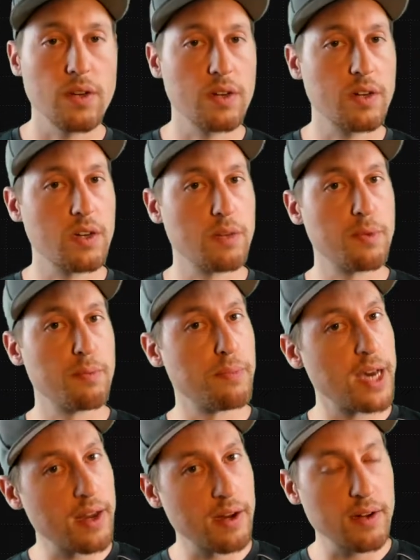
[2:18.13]
Could have been
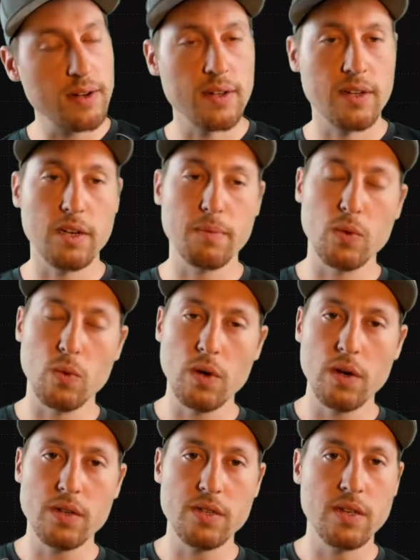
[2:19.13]
better, could have been
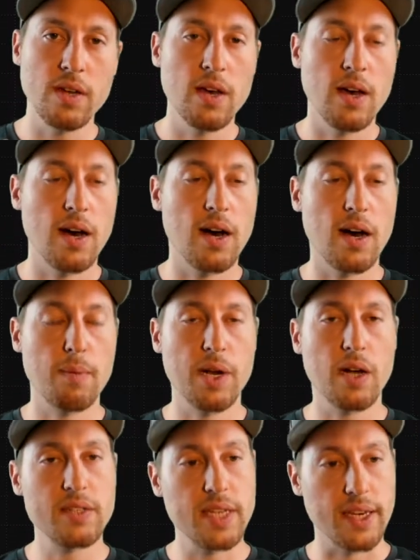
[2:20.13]
worse, but
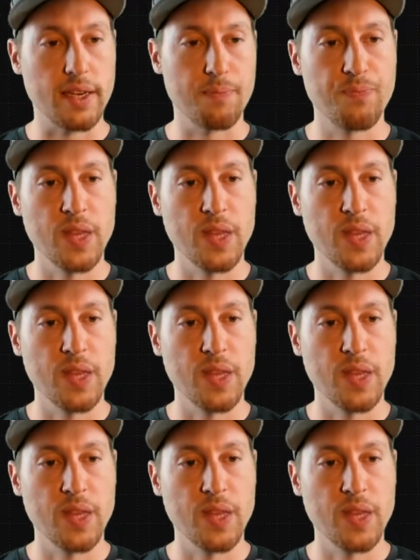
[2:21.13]
I'll take it.